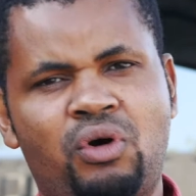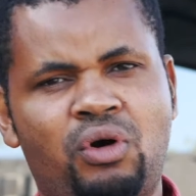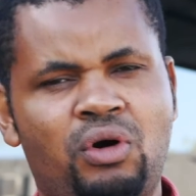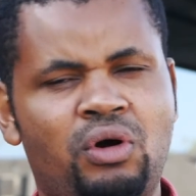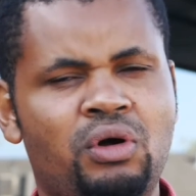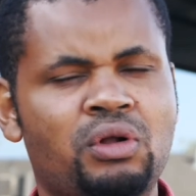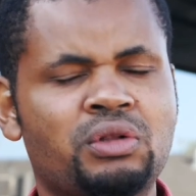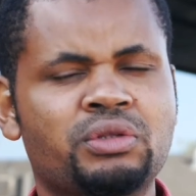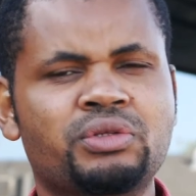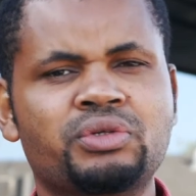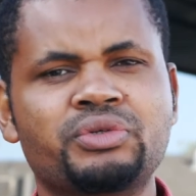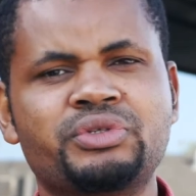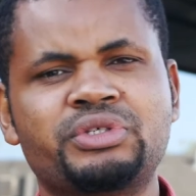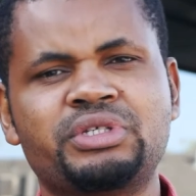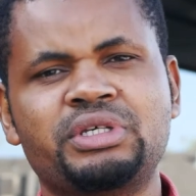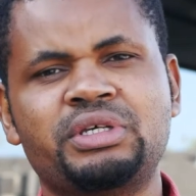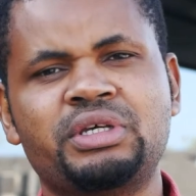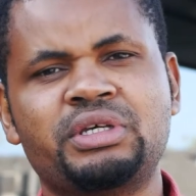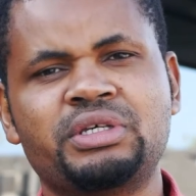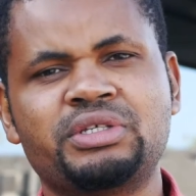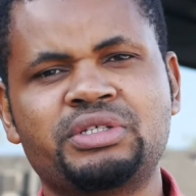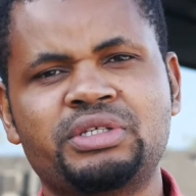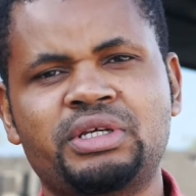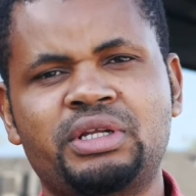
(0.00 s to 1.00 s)
all those
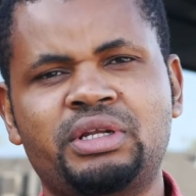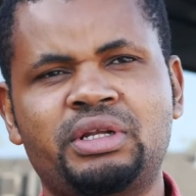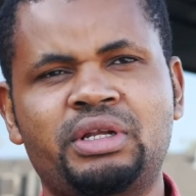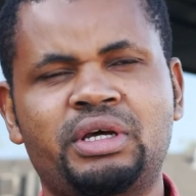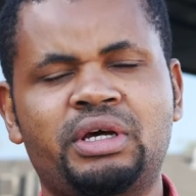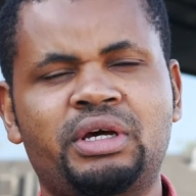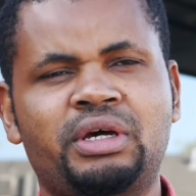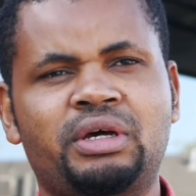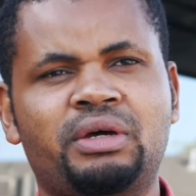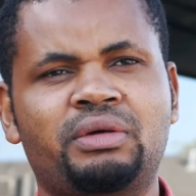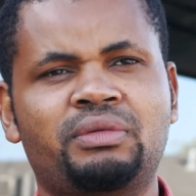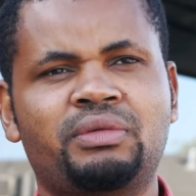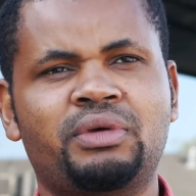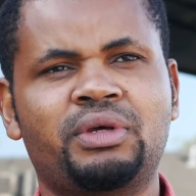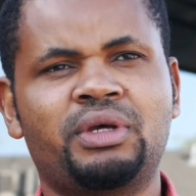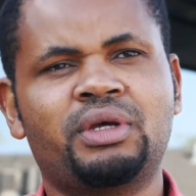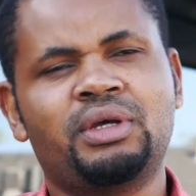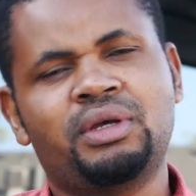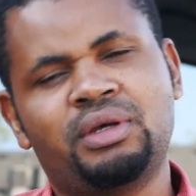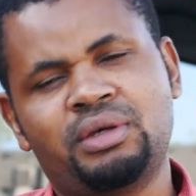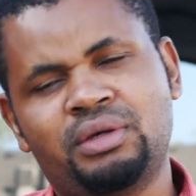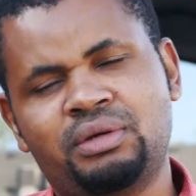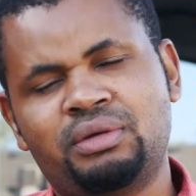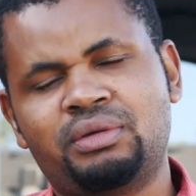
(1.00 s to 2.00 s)
years, and
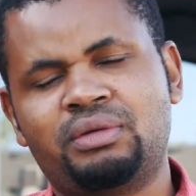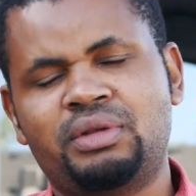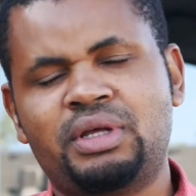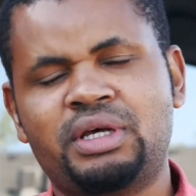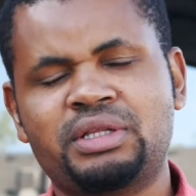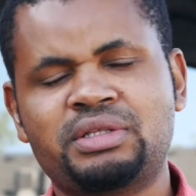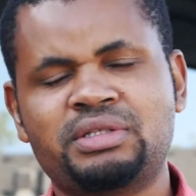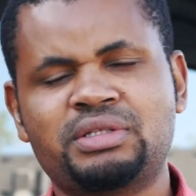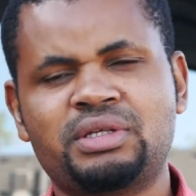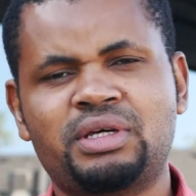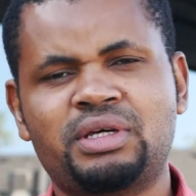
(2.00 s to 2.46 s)
that's